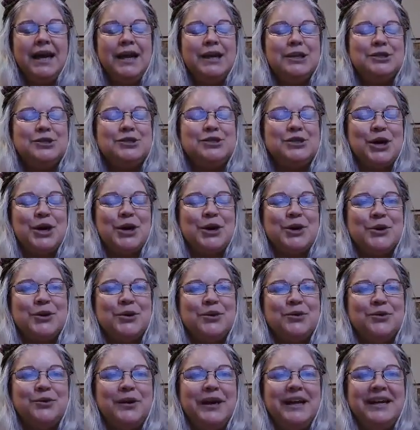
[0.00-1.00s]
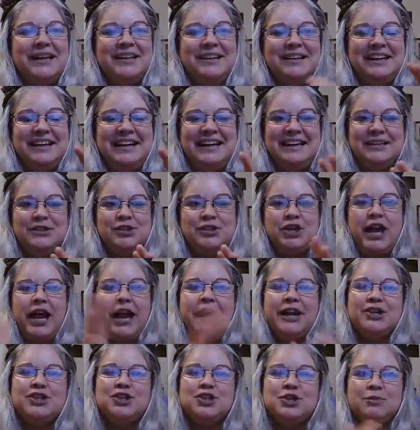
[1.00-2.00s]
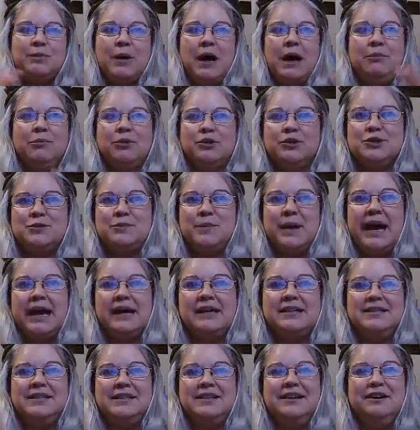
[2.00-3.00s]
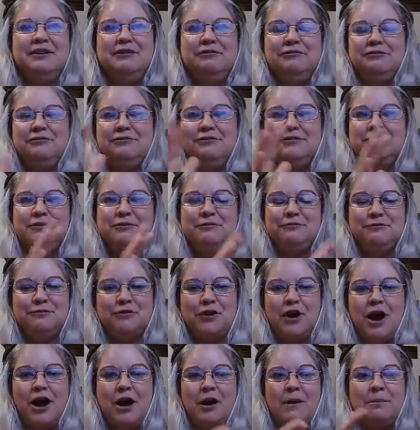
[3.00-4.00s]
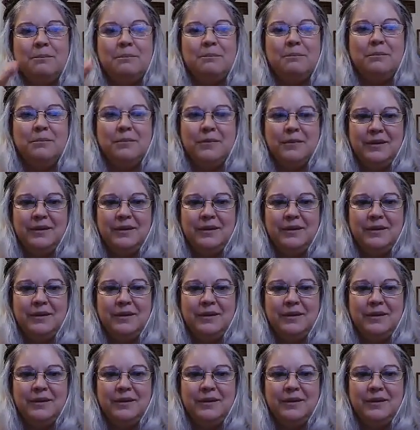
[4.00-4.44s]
So it changed my perspective from